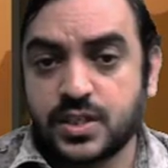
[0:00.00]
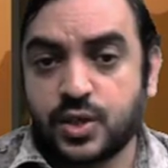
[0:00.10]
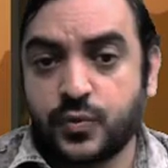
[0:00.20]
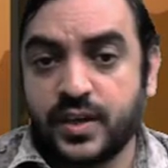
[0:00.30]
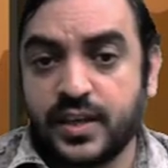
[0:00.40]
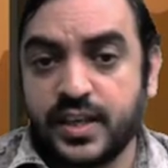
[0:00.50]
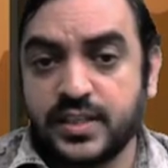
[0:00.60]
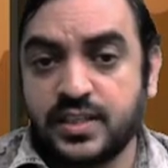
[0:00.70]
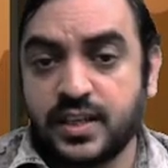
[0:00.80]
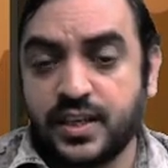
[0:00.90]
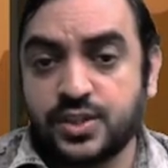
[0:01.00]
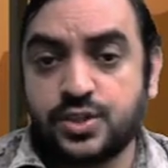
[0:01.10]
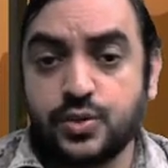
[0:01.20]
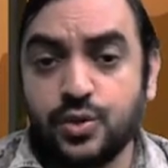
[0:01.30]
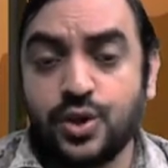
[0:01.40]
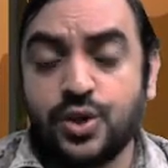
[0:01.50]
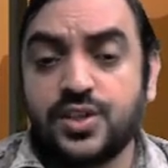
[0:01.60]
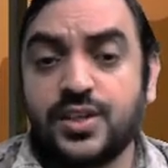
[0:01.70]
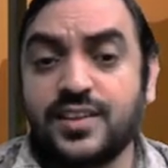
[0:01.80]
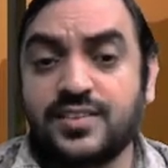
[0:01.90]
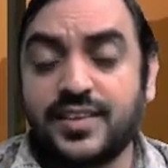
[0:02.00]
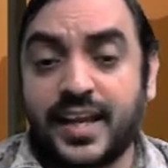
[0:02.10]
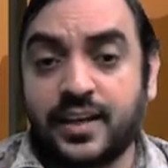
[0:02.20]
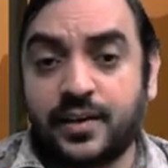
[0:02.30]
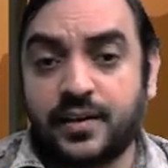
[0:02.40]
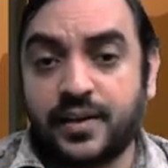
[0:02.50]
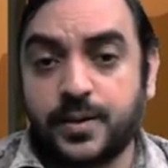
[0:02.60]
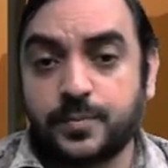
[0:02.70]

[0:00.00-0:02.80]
20 is the ratio, it is 900.